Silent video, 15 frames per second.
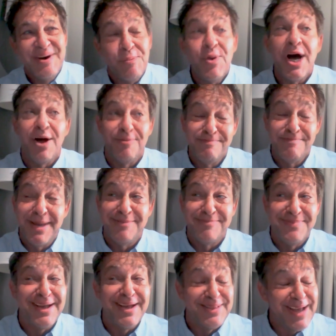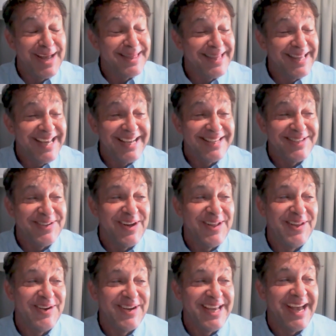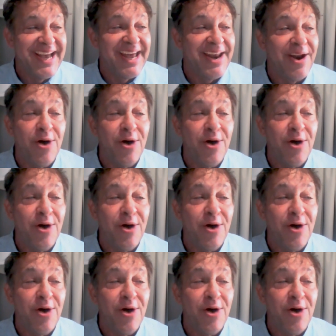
Well, not not he hasn't gone there yet.